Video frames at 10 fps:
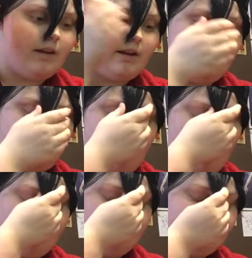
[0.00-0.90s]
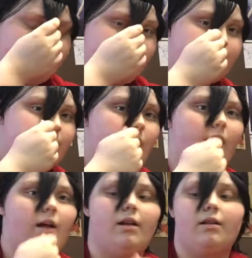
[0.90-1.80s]
that um,
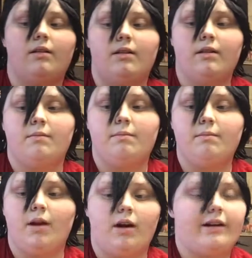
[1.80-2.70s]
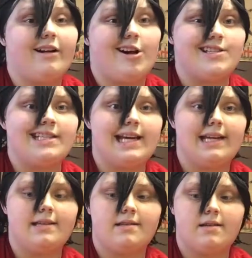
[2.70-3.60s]
I'll, or a cost
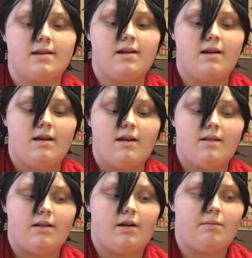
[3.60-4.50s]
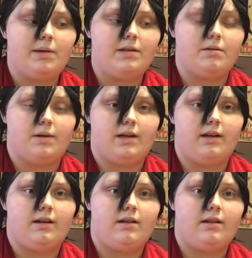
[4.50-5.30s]
test that I'll be doing